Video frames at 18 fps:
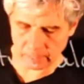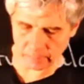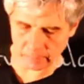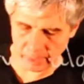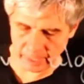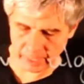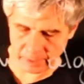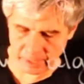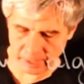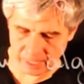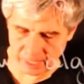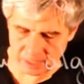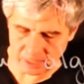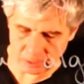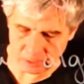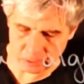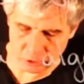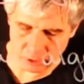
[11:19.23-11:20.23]
by the
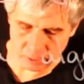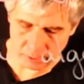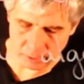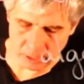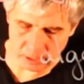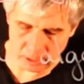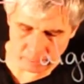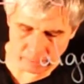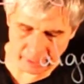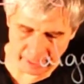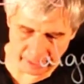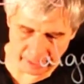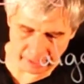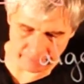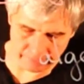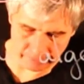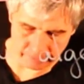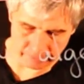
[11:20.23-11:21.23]
ideal generated by
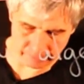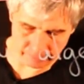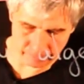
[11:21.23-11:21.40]
F.